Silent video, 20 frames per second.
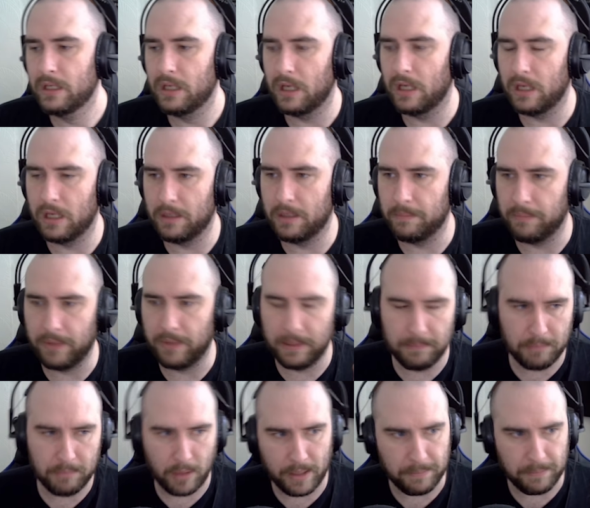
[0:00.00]
There
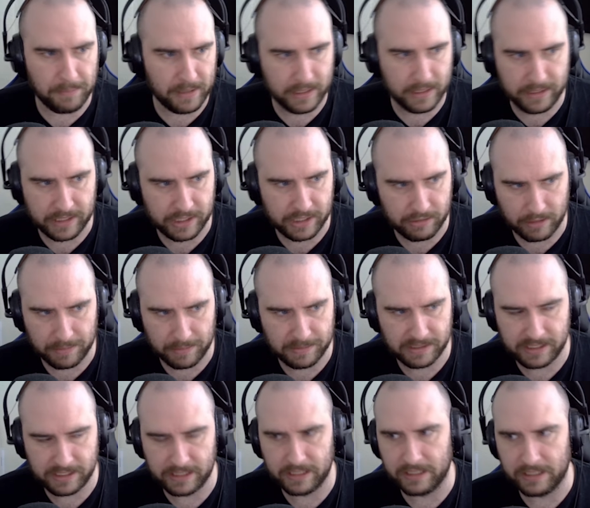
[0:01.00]
might be a
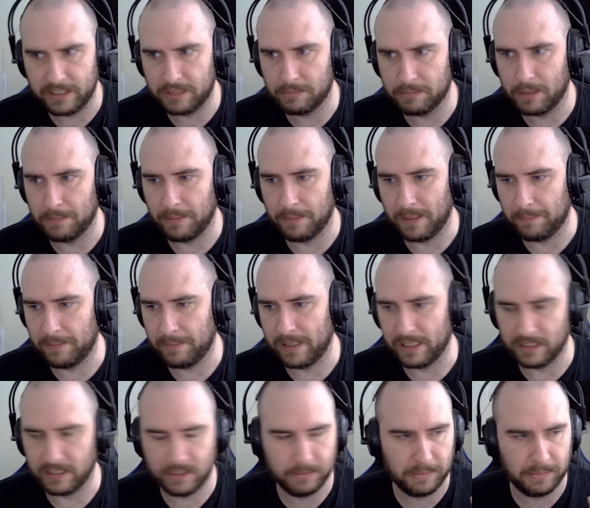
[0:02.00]
discrepancy in the Ninja Bite
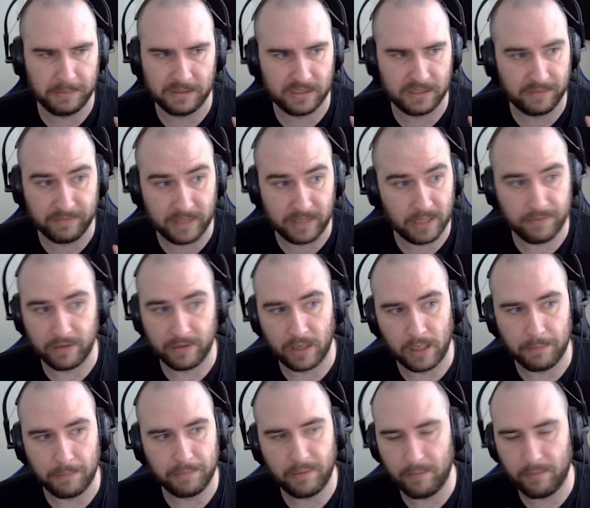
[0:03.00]
Backpack simply because I've given
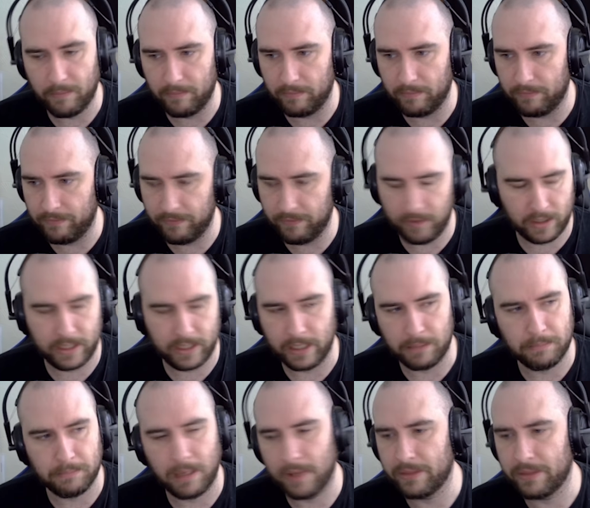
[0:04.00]
up
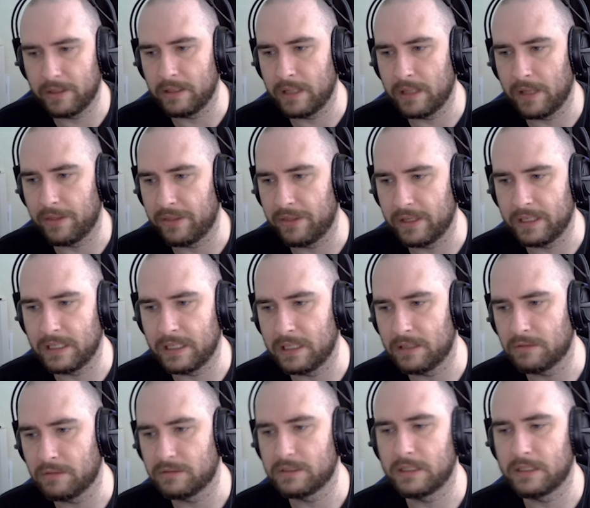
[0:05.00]
fucking mathing that thing
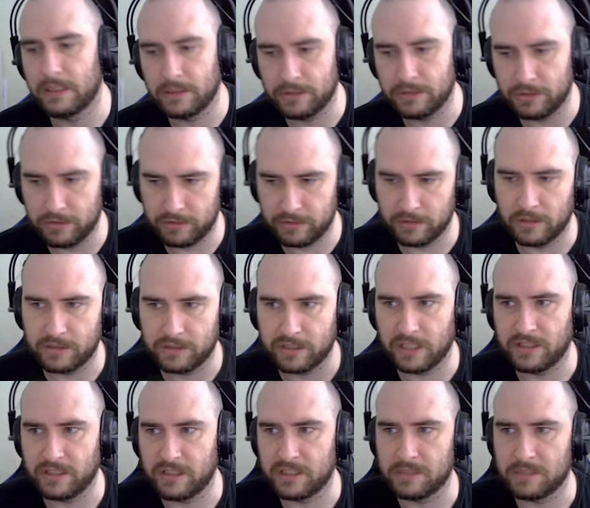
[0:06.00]
out. And due to the
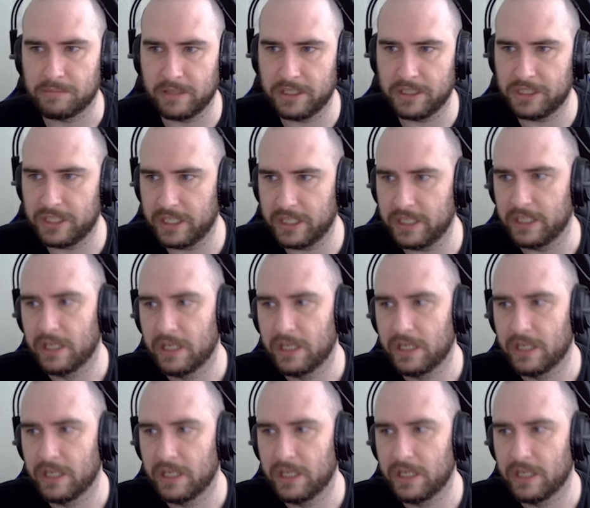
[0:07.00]
size of the spreadsheet,